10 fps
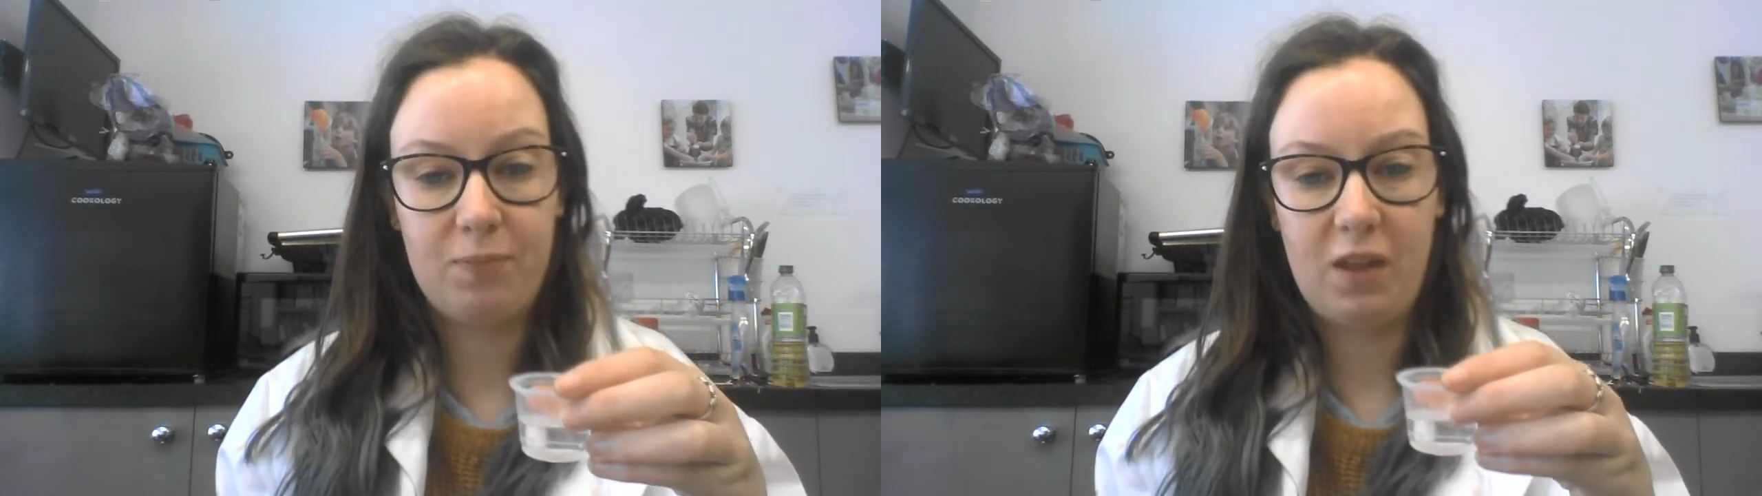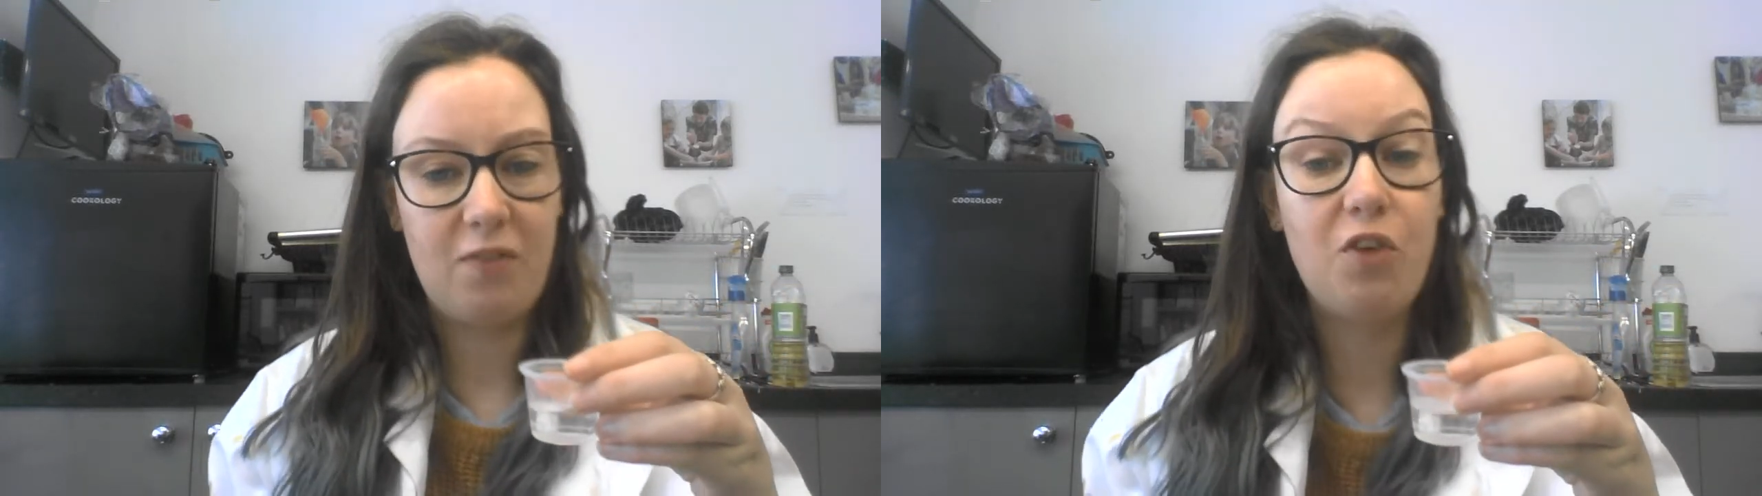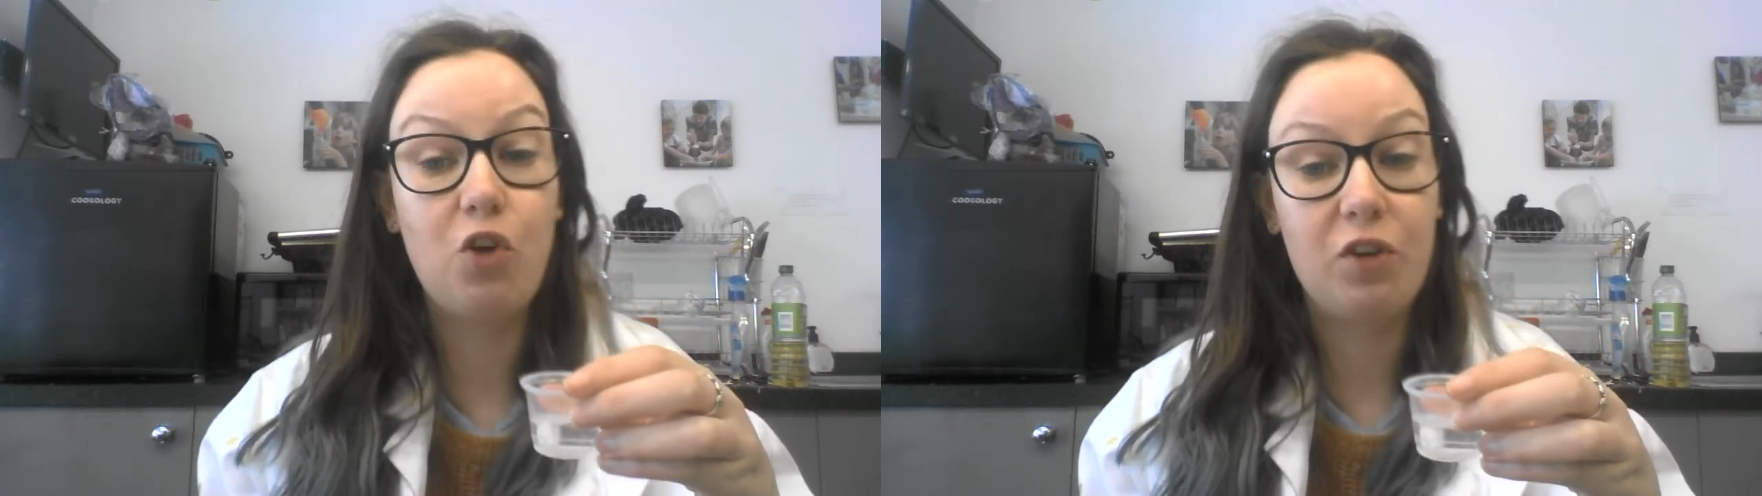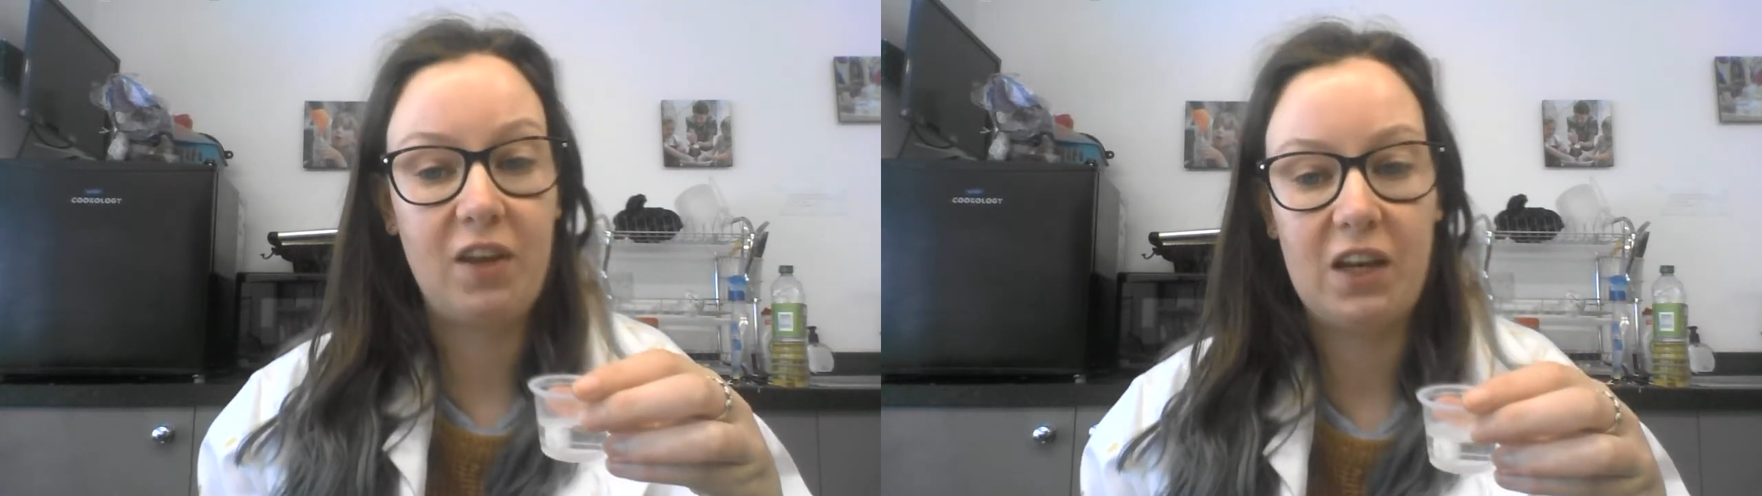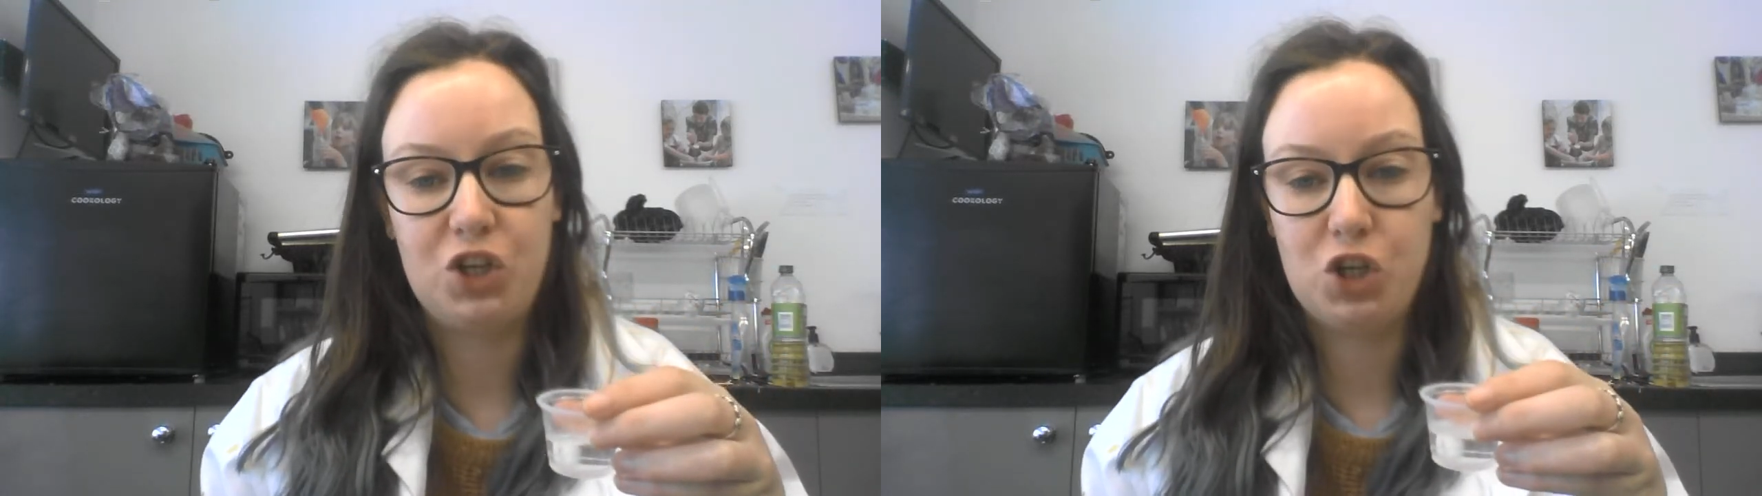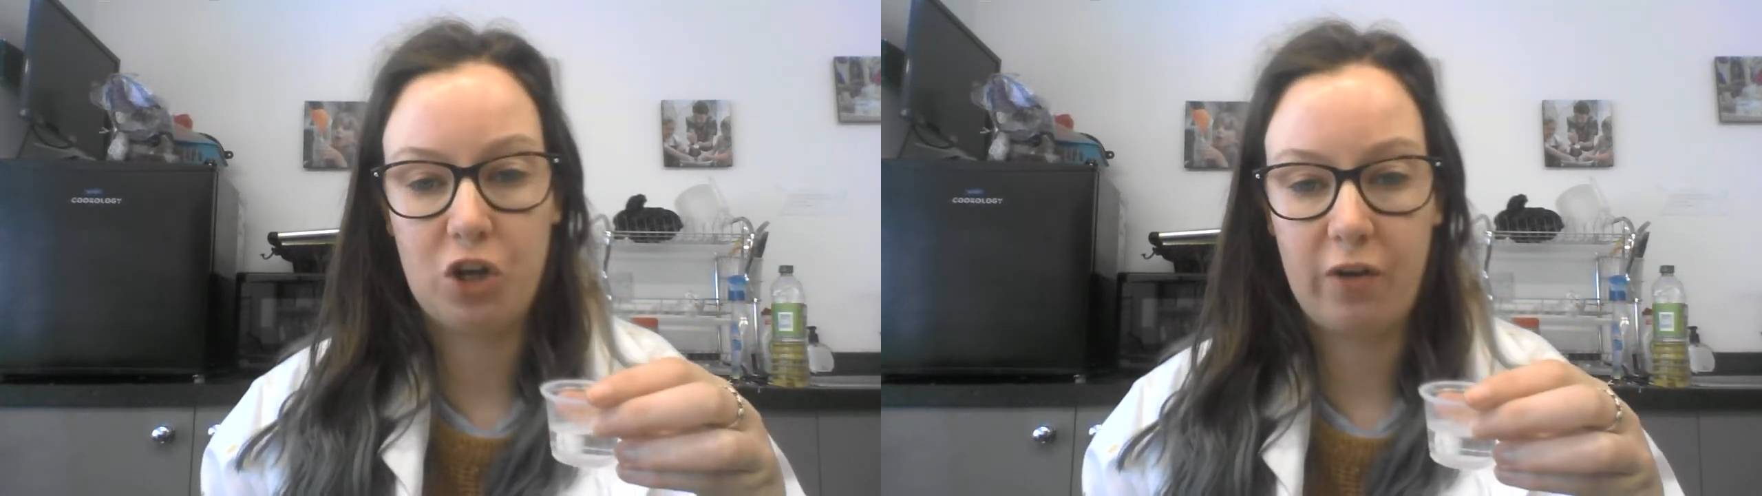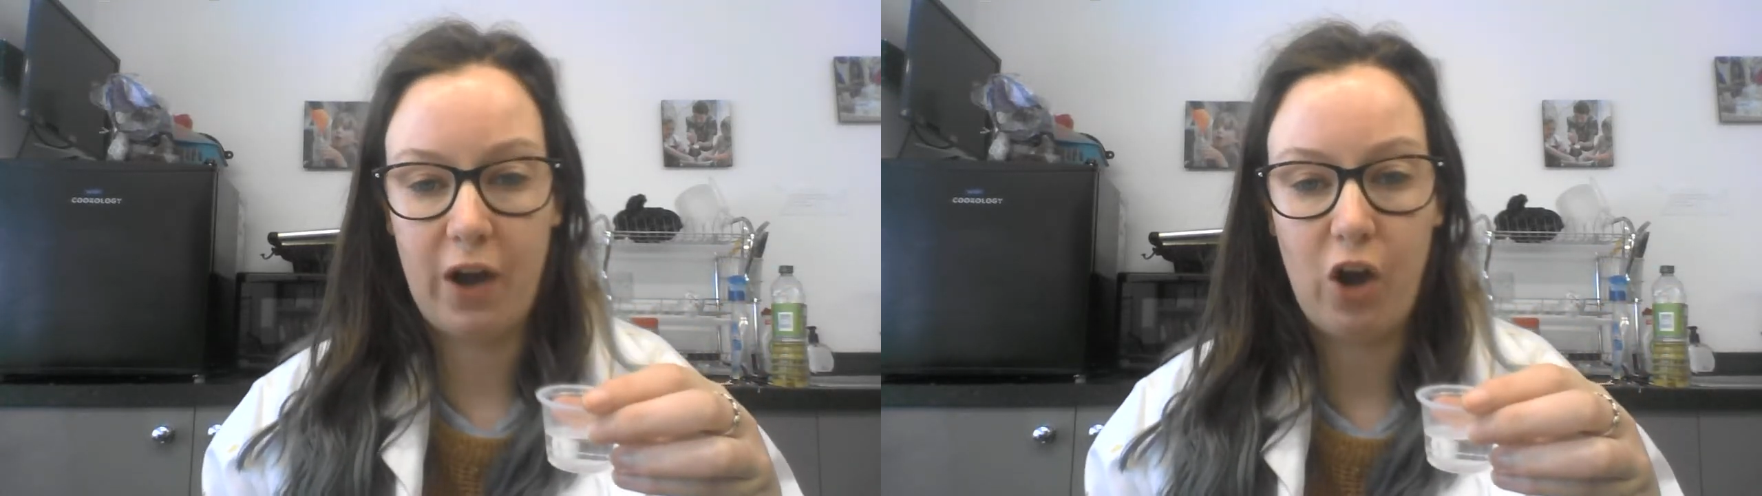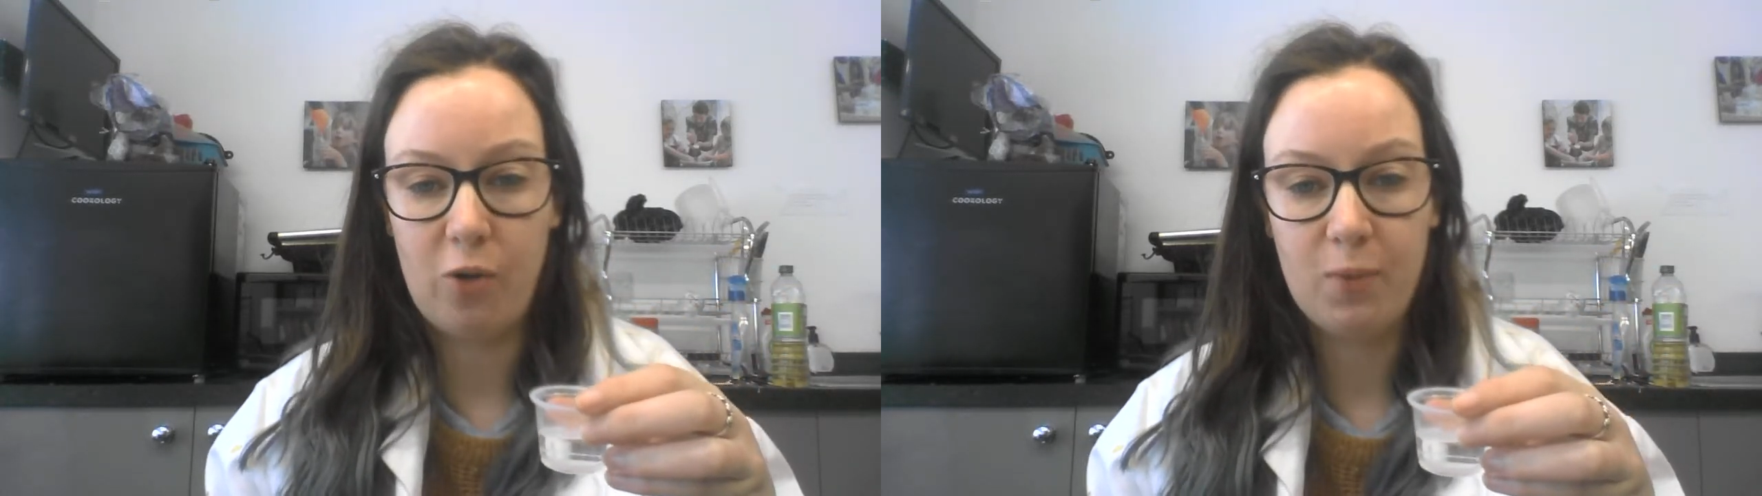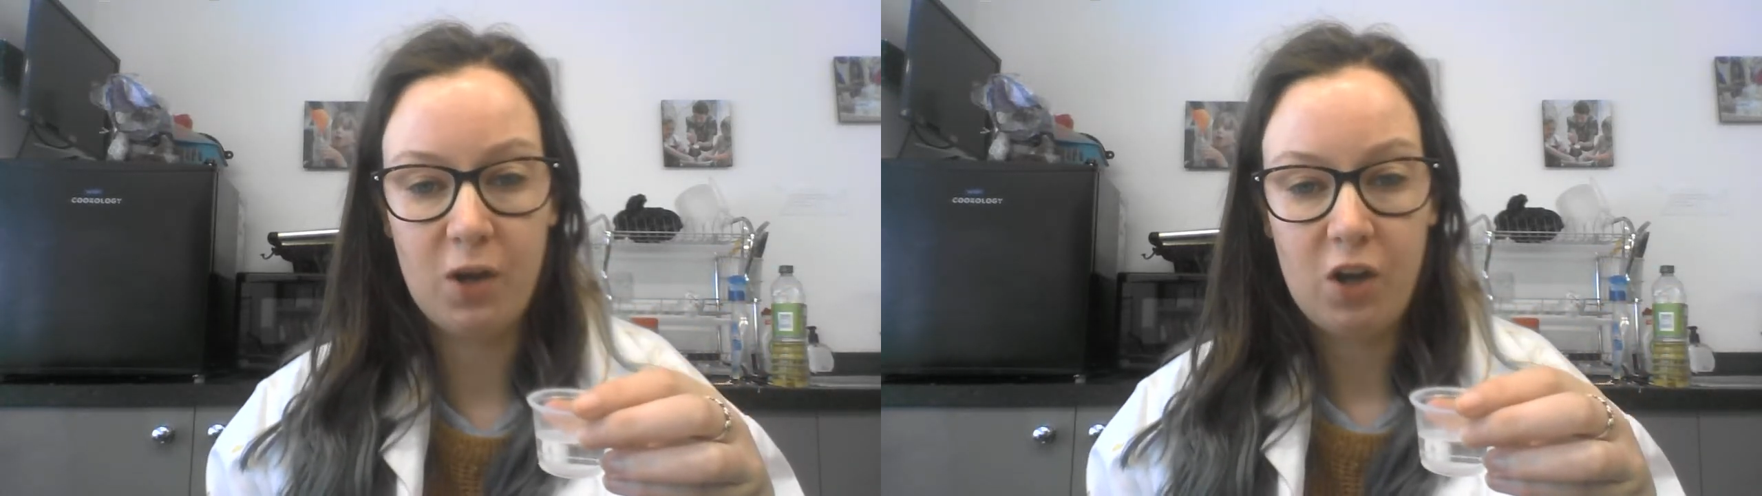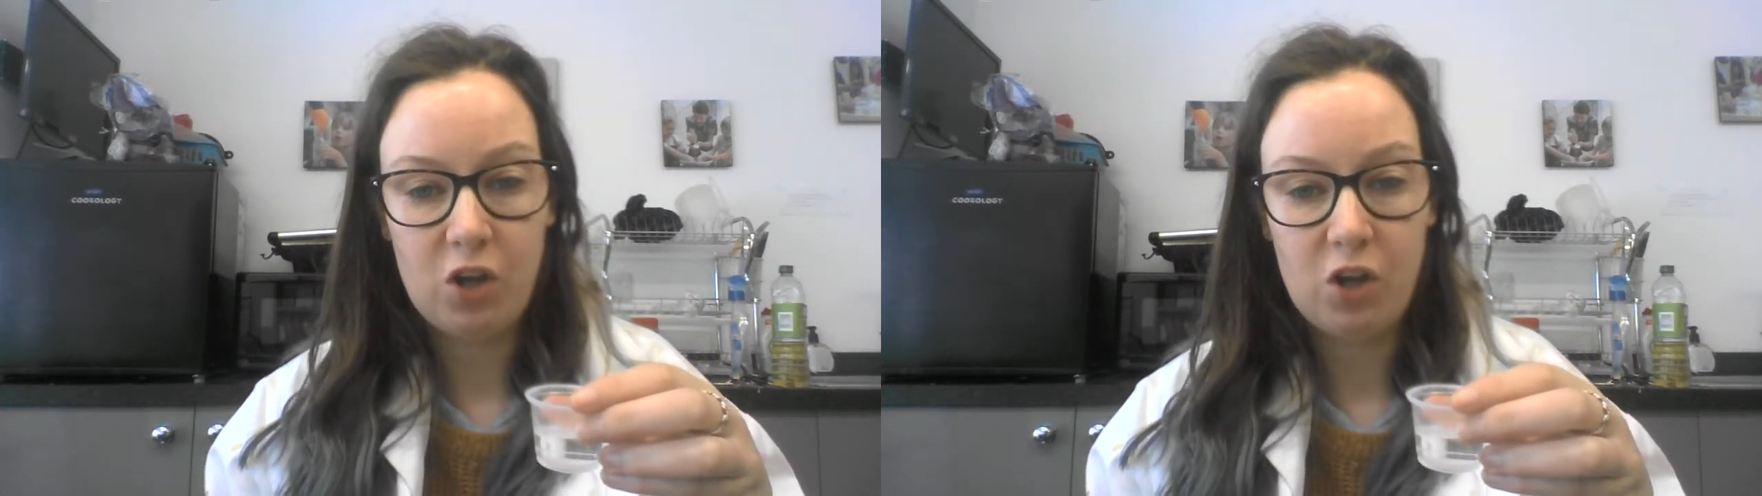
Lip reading: If you've got any sugar at home,